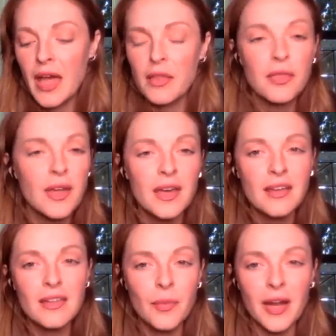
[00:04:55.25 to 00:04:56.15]
ethic
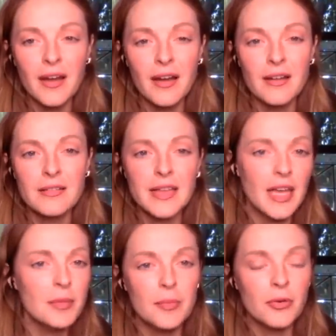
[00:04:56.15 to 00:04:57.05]
where
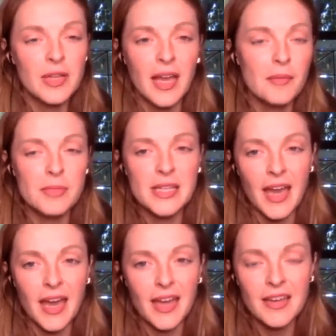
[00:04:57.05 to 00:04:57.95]
gay people can't be
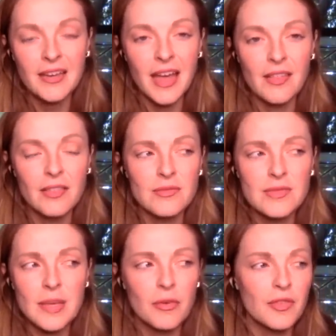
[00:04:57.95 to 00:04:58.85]
gay and
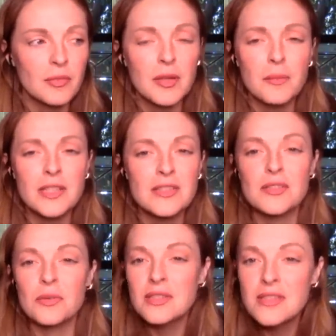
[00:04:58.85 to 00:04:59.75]
some of them commit
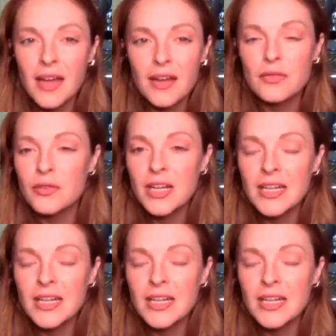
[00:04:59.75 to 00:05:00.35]
suicide over it.